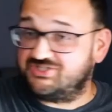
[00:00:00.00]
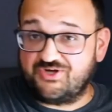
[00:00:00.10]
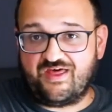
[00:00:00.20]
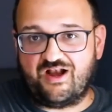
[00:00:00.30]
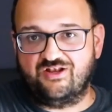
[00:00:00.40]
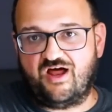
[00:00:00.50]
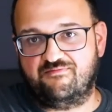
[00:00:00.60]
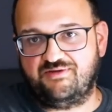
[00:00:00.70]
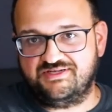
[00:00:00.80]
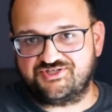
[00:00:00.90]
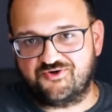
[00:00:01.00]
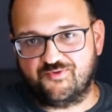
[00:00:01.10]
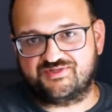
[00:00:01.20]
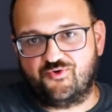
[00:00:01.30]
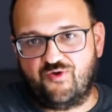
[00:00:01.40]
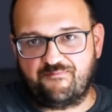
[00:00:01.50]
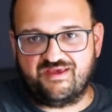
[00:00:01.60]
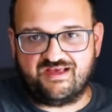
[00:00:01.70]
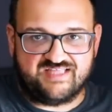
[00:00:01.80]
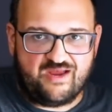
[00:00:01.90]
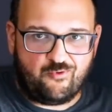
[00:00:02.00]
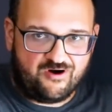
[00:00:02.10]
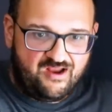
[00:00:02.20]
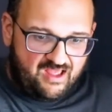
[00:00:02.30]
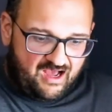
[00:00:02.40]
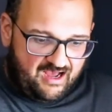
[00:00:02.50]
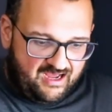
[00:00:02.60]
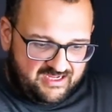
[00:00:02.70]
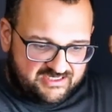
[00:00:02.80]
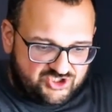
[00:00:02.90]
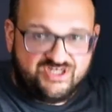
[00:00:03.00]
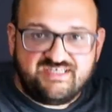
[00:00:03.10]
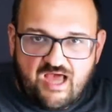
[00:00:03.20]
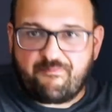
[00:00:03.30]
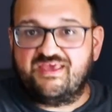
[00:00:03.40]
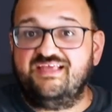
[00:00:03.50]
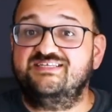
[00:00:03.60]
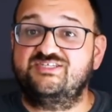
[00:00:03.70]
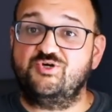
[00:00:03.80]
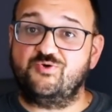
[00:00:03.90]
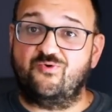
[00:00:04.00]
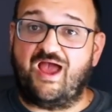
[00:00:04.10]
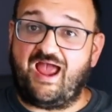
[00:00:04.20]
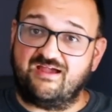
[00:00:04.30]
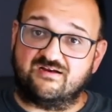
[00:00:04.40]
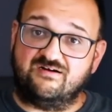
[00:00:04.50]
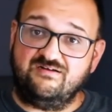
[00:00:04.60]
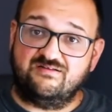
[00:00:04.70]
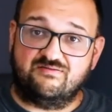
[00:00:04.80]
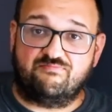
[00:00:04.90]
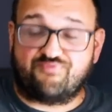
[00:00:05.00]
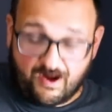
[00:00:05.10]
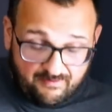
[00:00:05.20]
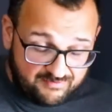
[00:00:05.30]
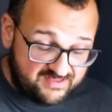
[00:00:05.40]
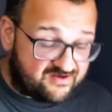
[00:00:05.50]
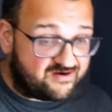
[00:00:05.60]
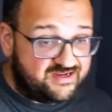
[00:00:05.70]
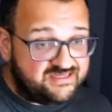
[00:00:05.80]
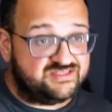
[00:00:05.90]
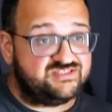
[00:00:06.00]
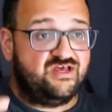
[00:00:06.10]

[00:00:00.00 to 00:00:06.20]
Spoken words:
just know that a lot of militia groups grew up because they were ginned up into anger. Probably there is